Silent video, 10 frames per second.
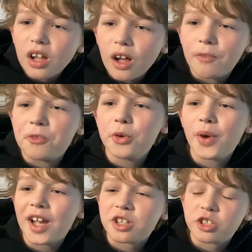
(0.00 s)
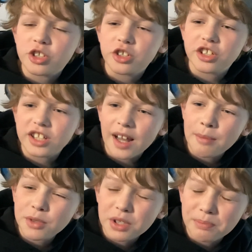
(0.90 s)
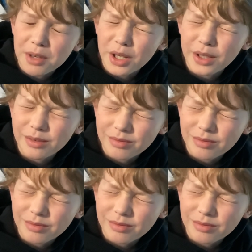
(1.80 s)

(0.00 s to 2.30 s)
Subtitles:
a few extra steps. But